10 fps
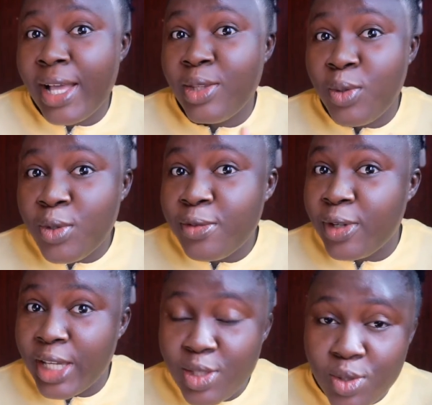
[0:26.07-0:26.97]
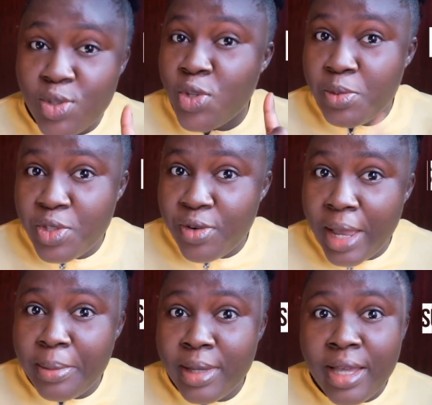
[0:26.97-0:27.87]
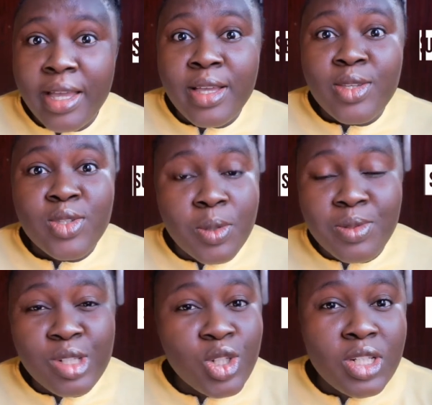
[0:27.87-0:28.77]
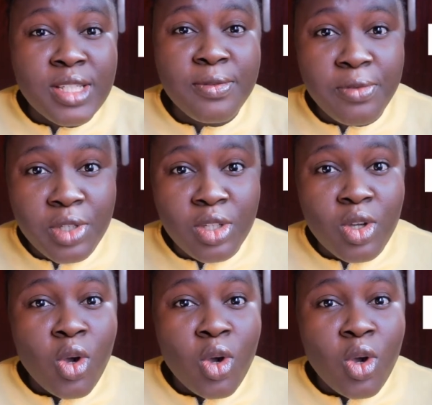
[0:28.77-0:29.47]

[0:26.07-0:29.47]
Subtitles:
and don't forget to subscribe. Subscription is free.